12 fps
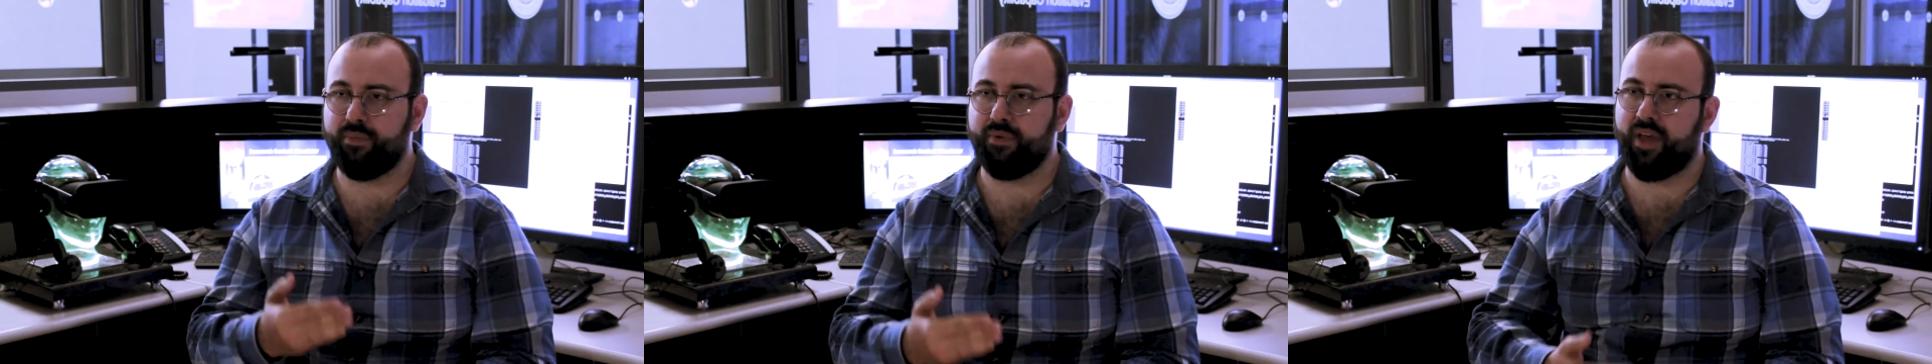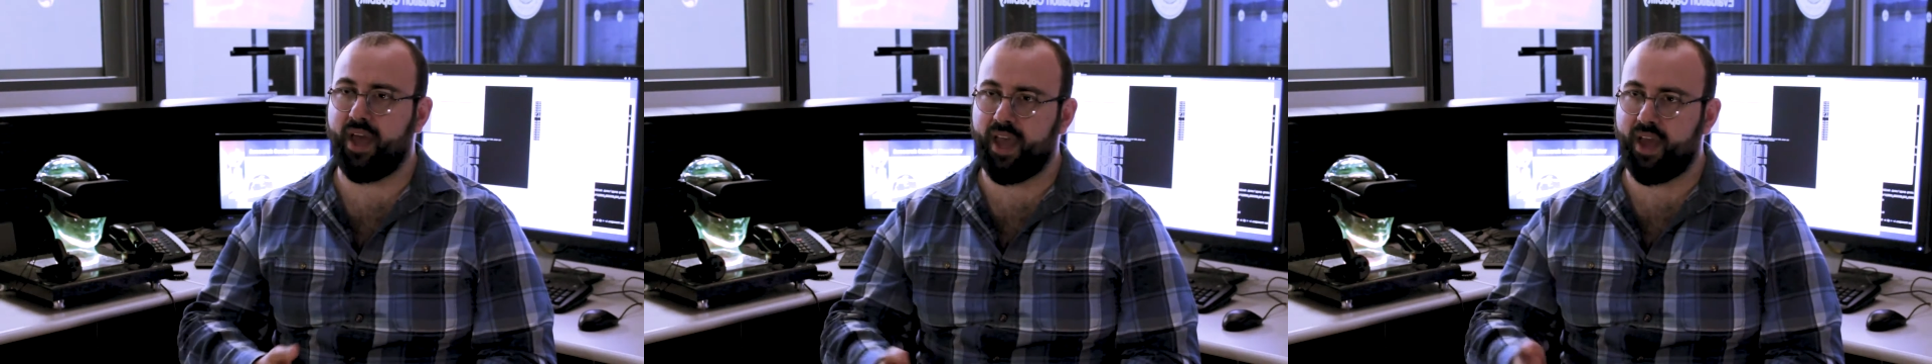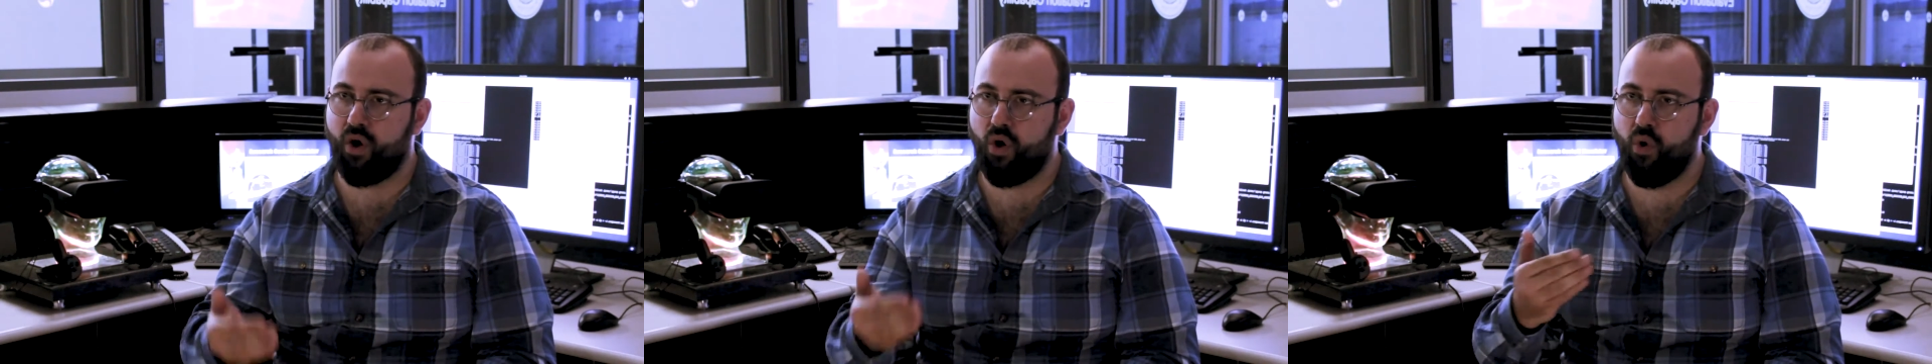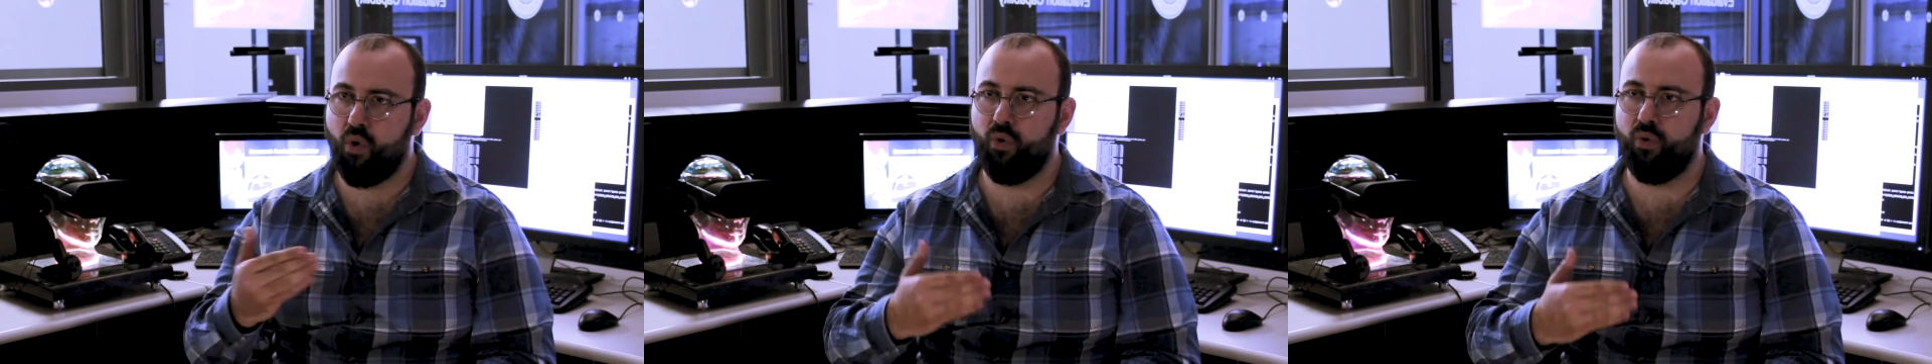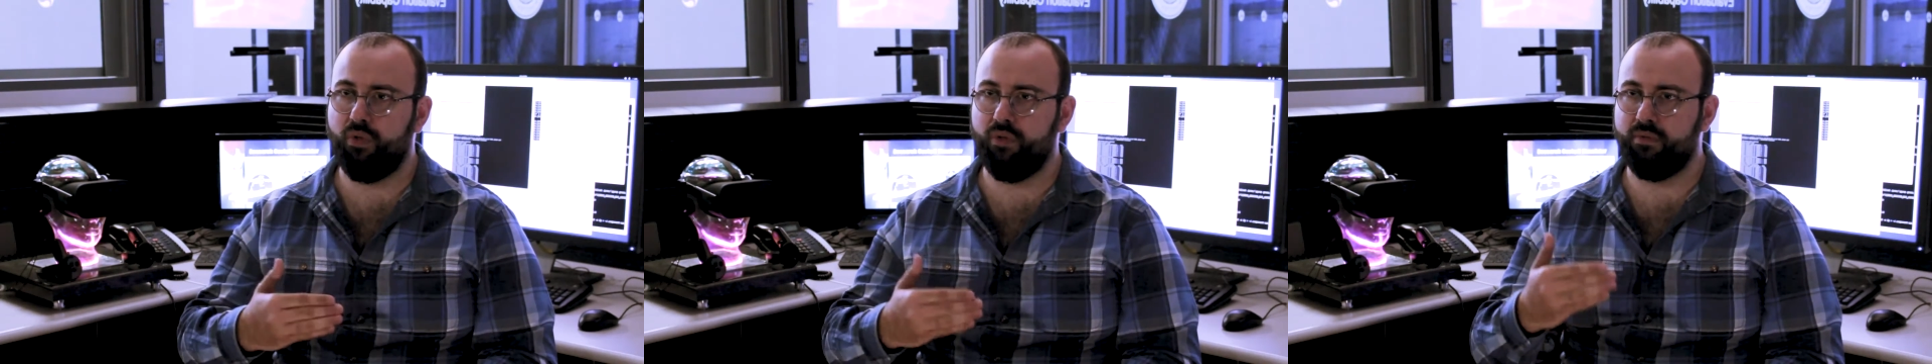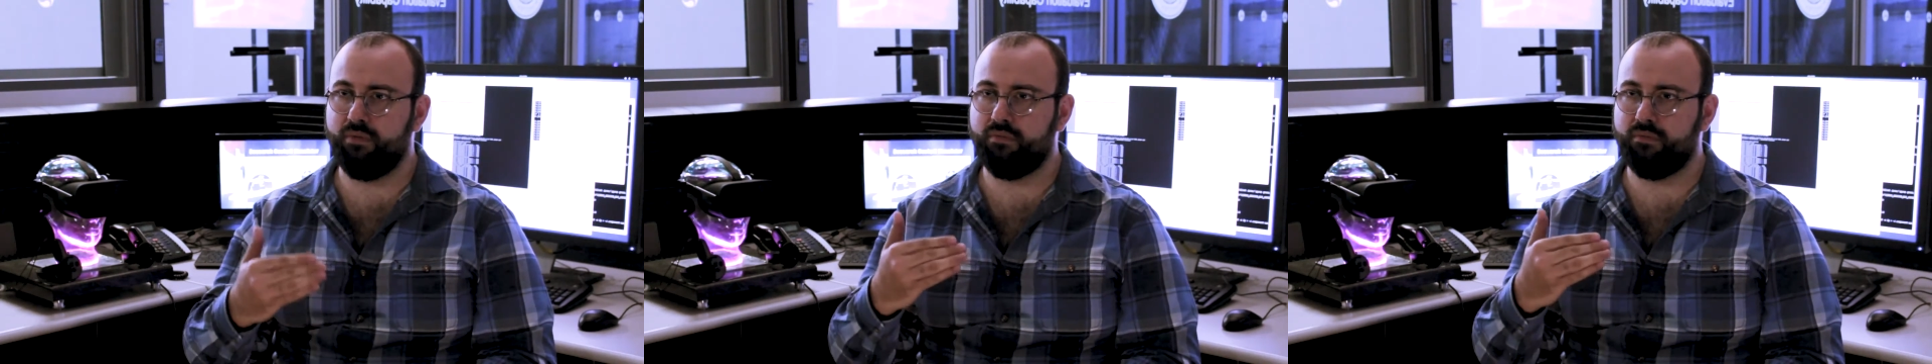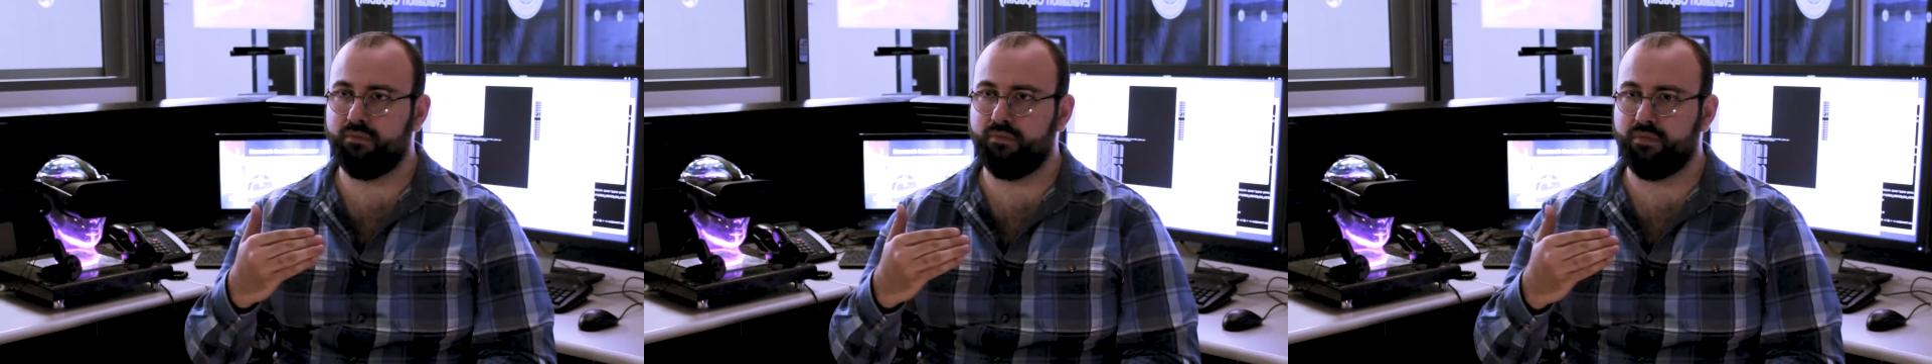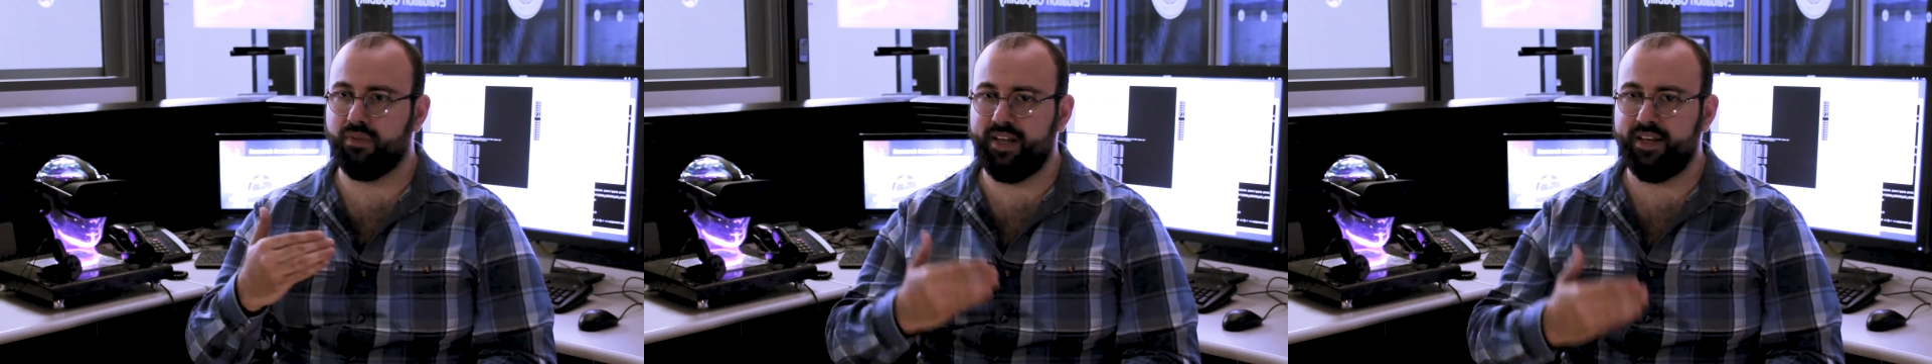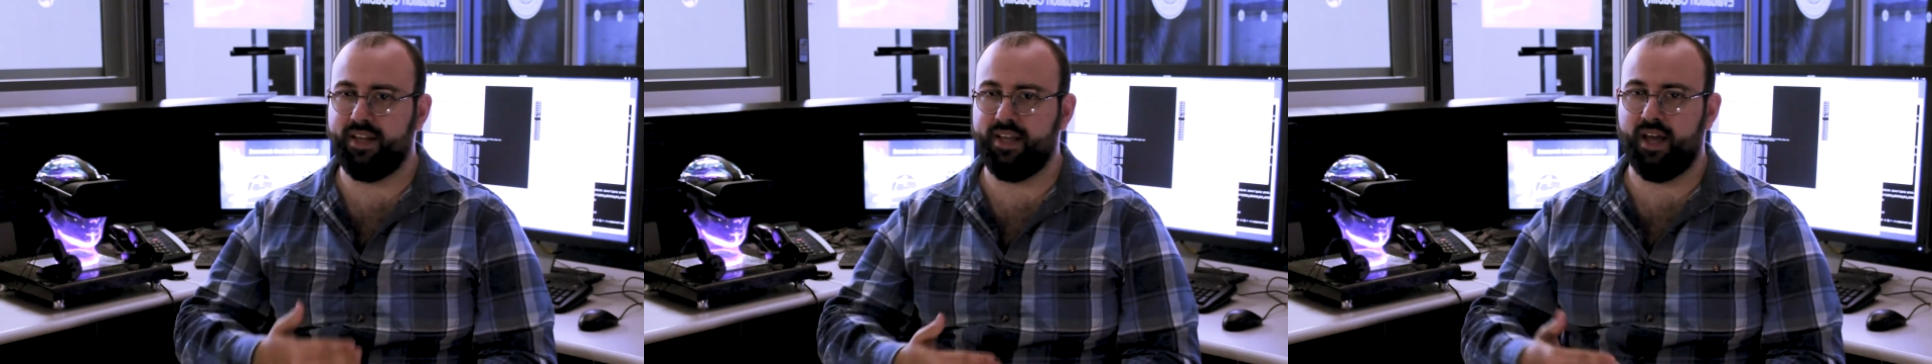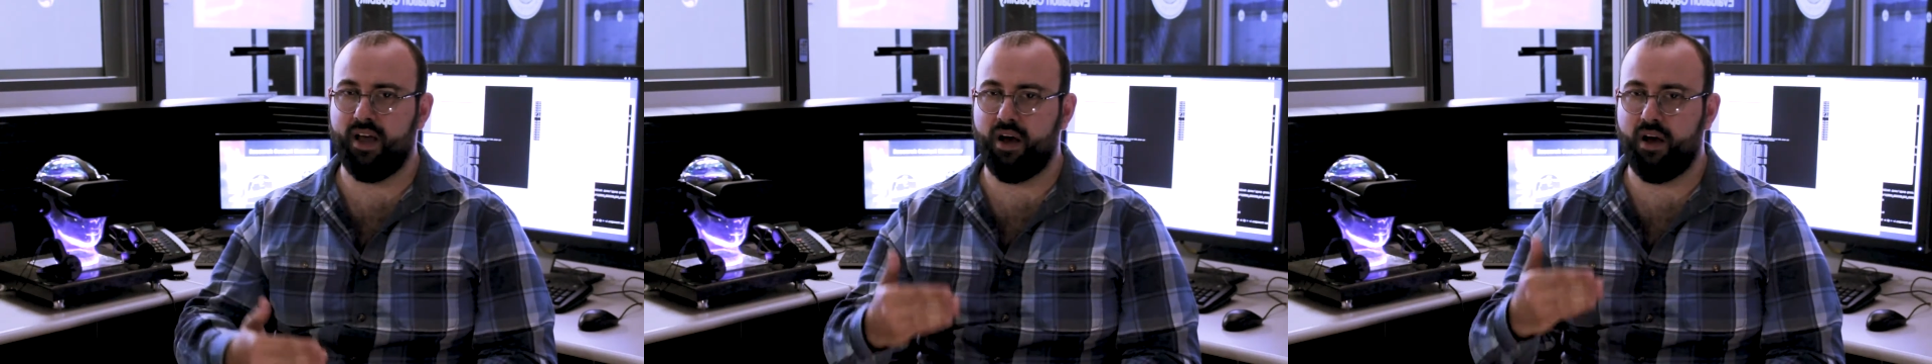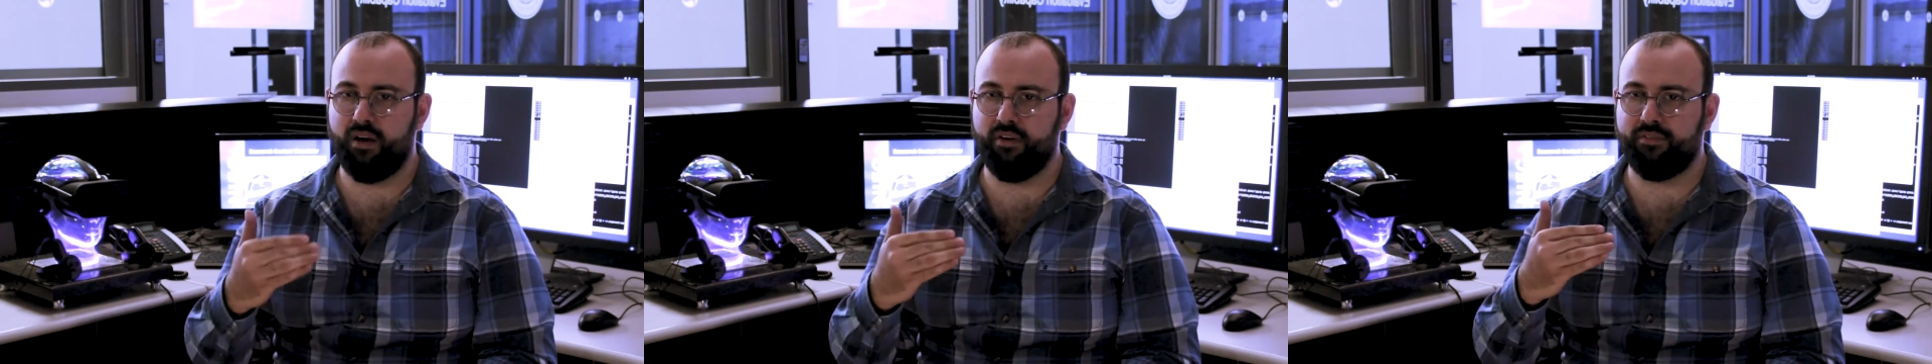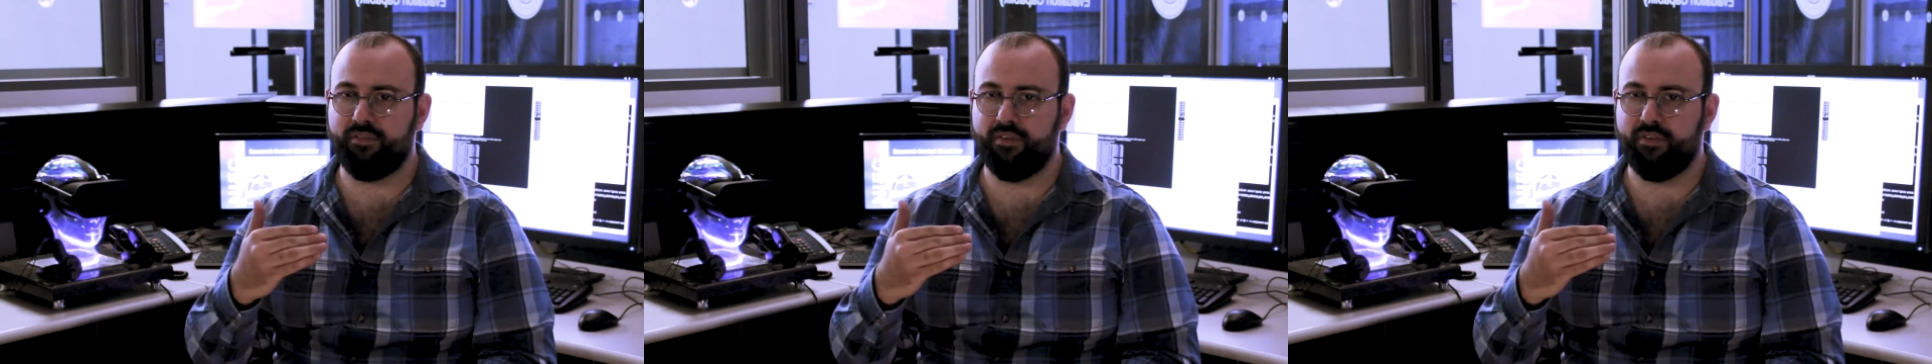with a whole litany of